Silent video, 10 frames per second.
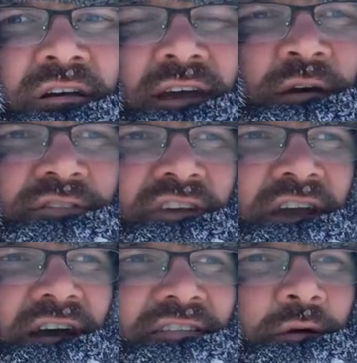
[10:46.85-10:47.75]
Yeah,
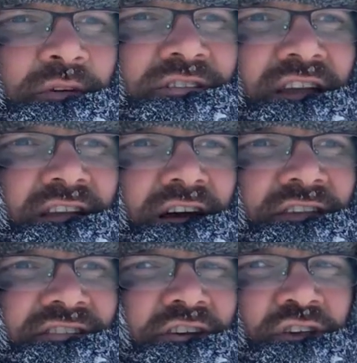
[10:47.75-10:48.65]
as I was saying, not
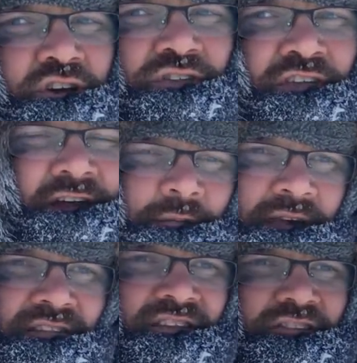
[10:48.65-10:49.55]
necessarily a good thing. It
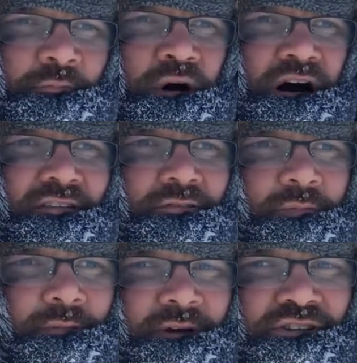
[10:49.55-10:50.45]
means it's
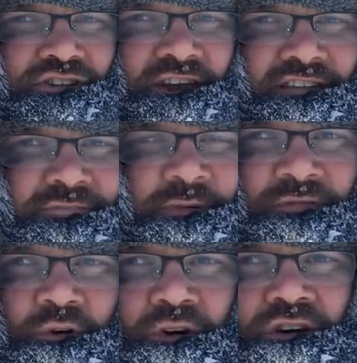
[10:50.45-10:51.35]
possibly been chased
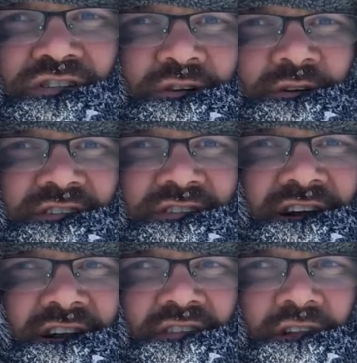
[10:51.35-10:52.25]
before, so it's just
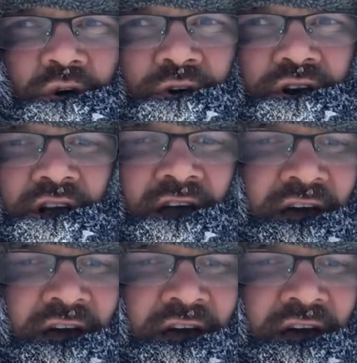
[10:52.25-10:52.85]
kind of a loner.